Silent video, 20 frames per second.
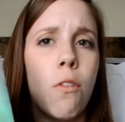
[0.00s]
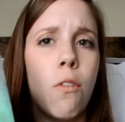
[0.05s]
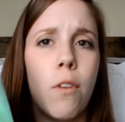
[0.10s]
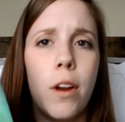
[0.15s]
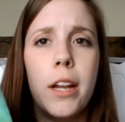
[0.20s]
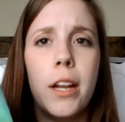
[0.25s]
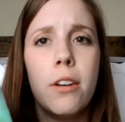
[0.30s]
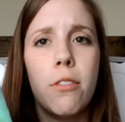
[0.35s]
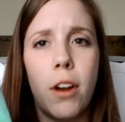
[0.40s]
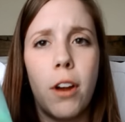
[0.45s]

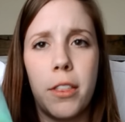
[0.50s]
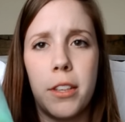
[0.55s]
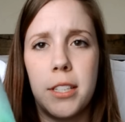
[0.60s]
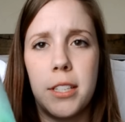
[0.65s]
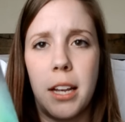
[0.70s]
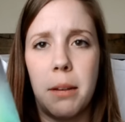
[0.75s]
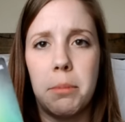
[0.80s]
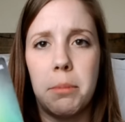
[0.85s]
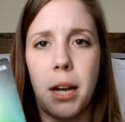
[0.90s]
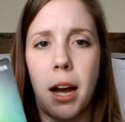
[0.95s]
written around the
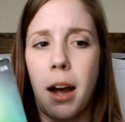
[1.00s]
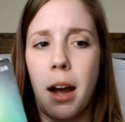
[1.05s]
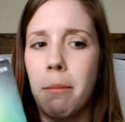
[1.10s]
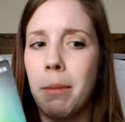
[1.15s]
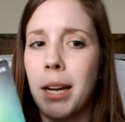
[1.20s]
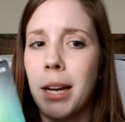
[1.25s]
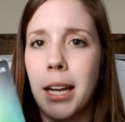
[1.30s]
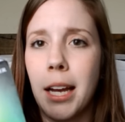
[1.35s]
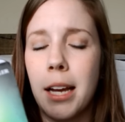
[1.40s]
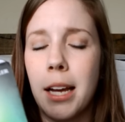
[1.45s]
same time,
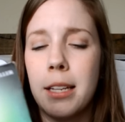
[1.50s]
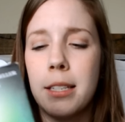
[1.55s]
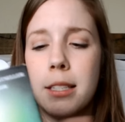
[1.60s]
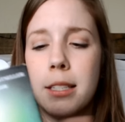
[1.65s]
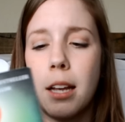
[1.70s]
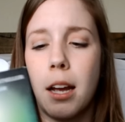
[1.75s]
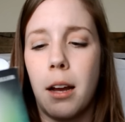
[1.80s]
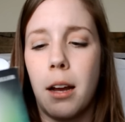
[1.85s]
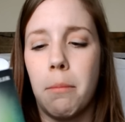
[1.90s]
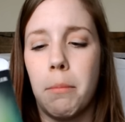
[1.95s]
I guess,
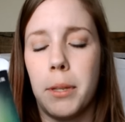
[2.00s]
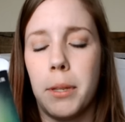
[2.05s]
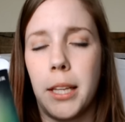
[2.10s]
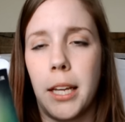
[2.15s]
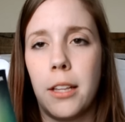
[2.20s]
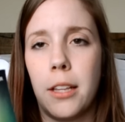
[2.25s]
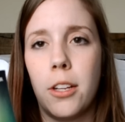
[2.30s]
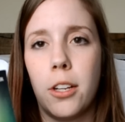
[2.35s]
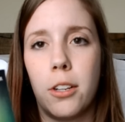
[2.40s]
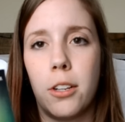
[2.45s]
um, but they
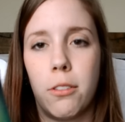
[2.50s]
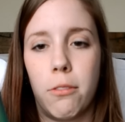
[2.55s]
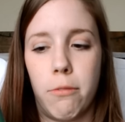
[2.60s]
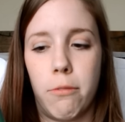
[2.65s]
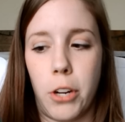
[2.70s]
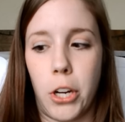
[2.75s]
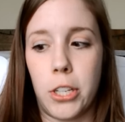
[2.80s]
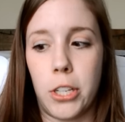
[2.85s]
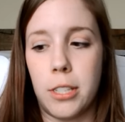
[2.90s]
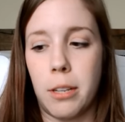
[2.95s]
look
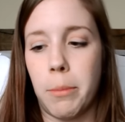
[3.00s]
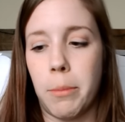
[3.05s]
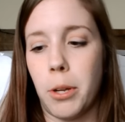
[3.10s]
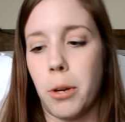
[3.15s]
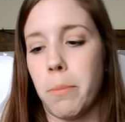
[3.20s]
very similar.